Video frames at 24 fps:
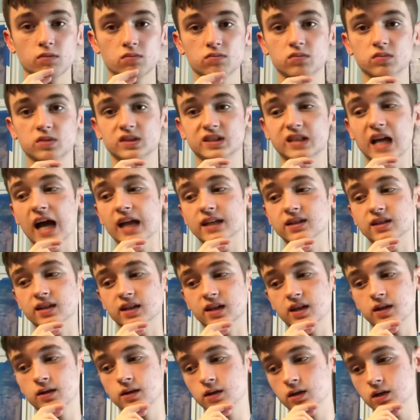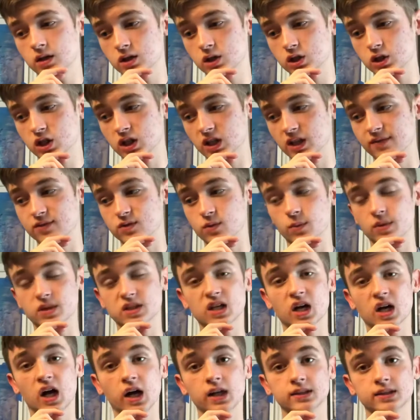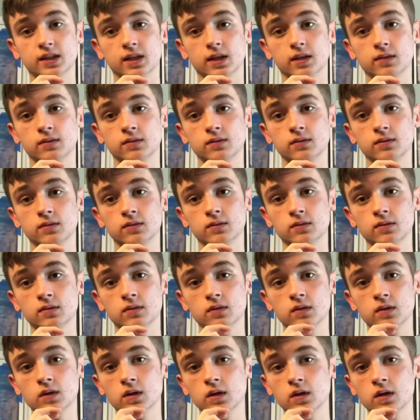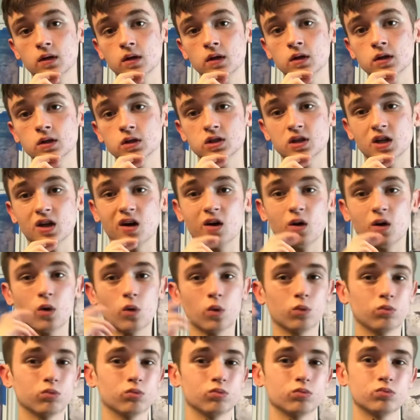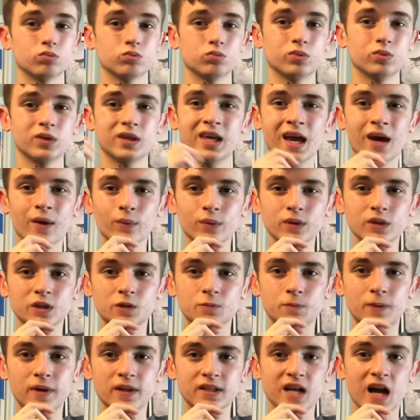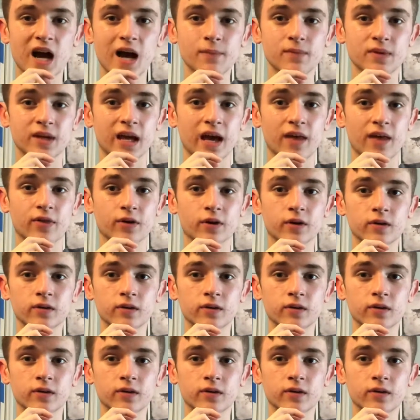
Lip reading: Sadly, she lives in Wisconsin, so we can't really spend time together.